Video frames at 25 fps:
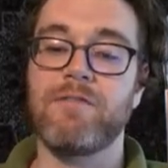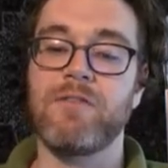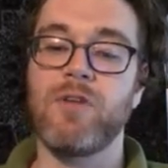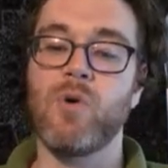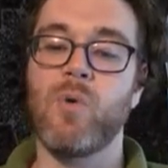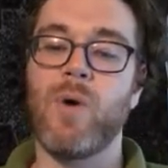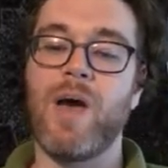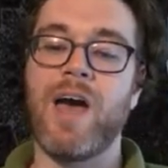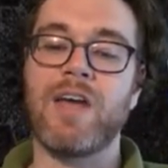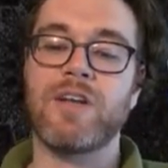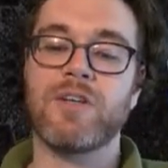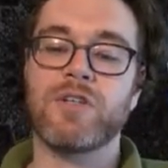
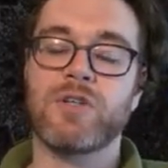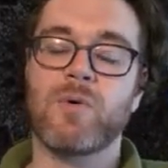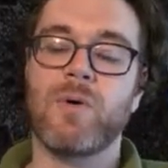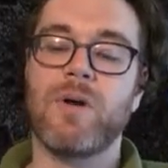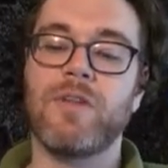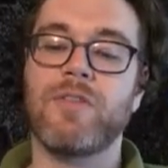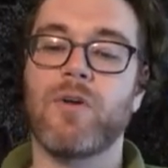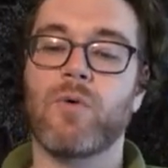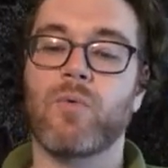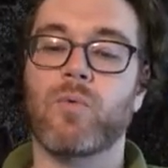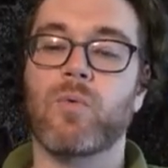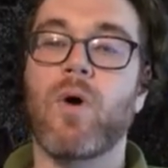you enter
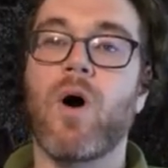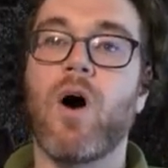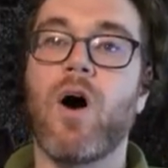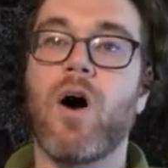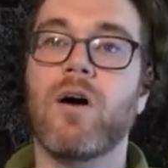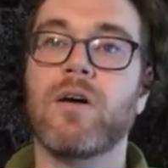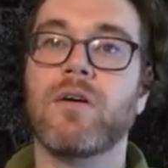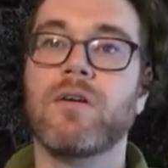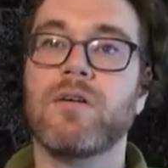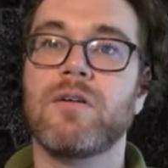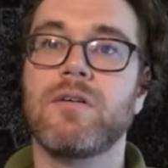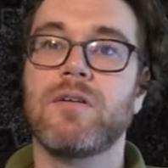in the
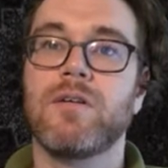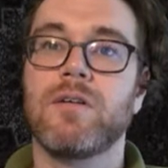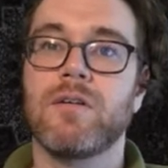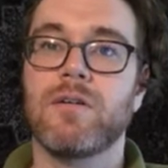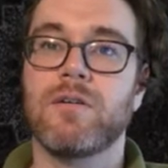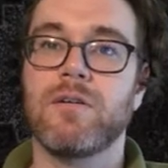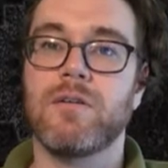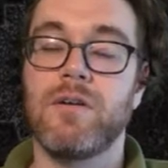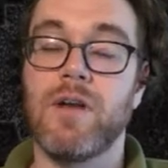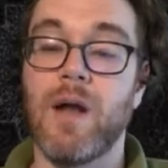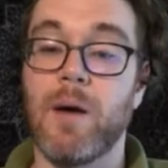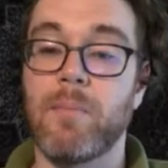wrong
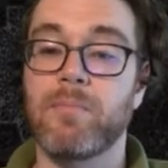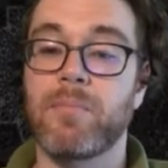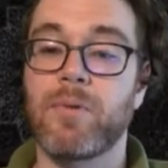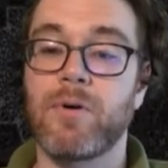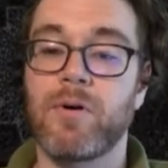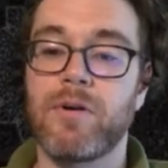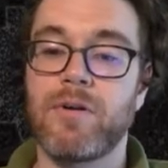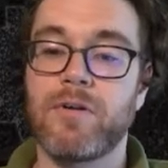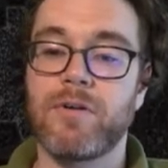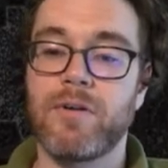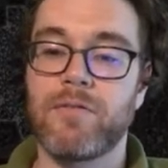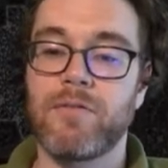number,